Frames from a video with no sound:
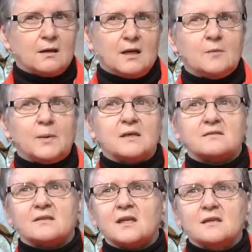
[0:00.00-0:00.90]

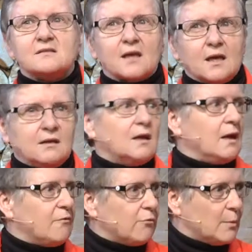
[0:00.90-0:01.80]
EBC's Eddie
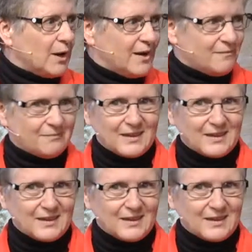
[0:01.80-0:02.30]
Everywhere